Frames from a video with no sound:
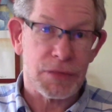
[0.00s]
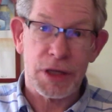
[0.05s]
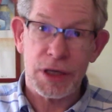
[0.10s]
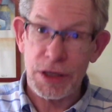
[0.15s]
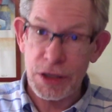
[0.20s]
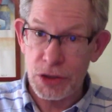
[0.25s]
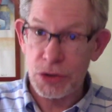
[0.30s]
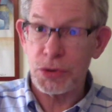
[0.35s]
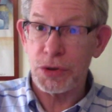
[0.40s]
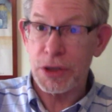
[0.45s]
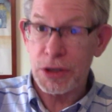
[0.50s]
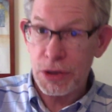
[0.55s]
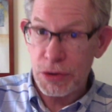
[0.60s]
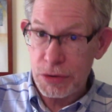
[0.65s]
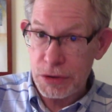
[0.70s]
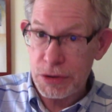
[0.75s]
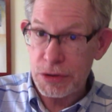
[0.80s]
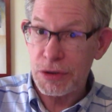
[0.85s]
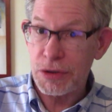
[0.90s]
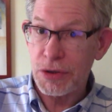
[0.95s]
including
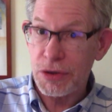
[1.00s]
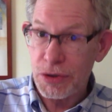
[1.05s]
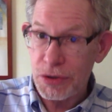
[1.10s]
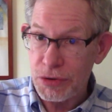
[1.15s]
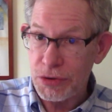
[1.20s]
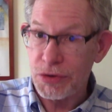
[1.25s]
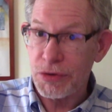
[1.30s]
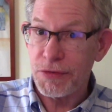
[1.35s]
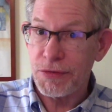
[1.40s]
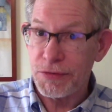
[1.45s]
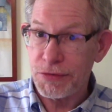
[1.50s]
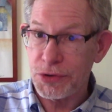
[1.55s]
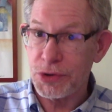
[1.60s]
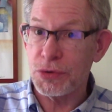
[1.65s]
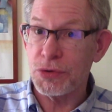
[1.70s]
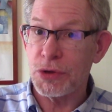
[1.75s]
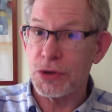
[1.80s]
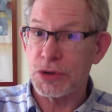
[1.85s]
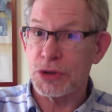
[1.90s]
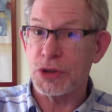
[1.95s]
those
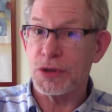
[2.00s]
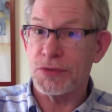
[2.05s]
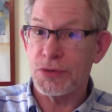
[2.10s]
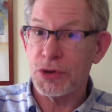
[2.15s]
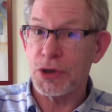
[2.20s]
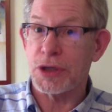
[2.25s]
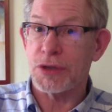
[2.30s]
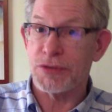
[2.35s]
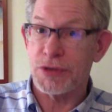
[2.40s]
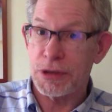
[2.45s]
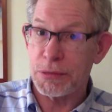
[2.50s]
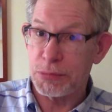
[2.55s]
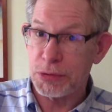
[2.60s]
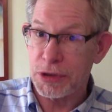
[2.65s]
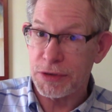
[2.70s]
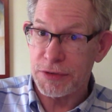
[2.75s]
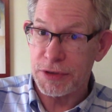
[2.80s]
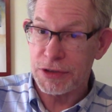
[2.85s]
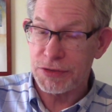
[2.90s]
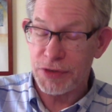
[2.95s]
few notes you've hooked from the
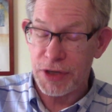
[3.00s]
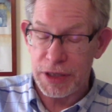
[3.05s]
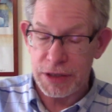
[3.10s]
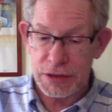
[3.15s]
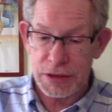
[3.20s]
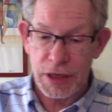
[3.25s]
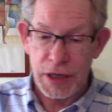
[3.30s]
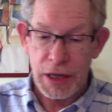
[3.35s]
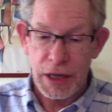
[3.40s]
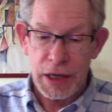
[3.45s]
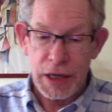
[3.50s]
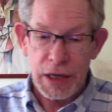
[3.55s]
previous phrase.